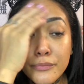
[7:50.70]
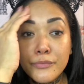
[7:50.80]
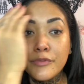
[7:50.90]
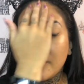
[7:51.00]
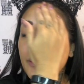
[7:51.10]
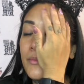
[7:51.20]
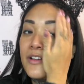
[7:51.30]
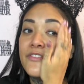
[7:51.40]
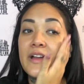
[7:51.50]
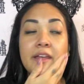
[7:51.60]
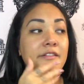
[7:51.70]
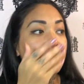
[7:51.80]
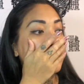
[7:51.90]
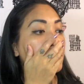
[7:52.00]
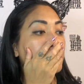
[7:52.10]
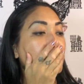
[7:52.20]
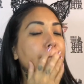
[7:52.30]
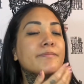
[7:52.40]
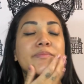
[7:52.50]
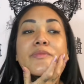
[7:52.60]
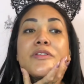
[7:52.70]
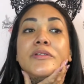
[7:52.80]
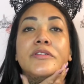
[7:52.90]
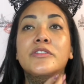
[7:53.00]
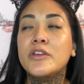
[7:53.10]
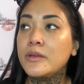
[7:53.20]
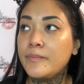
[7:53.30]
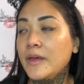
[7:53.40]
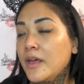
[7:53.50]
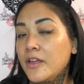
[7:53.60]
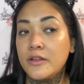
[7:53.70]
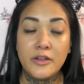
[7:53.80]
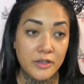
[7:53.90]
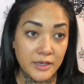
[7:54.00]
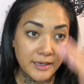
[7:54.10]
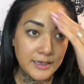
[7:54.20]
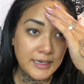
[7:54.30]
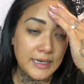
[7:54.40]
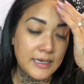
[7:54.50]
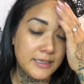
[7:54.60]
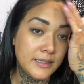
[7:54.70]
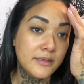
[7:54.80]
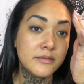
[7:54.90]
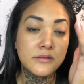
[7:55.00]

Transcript: So my face feels super clean.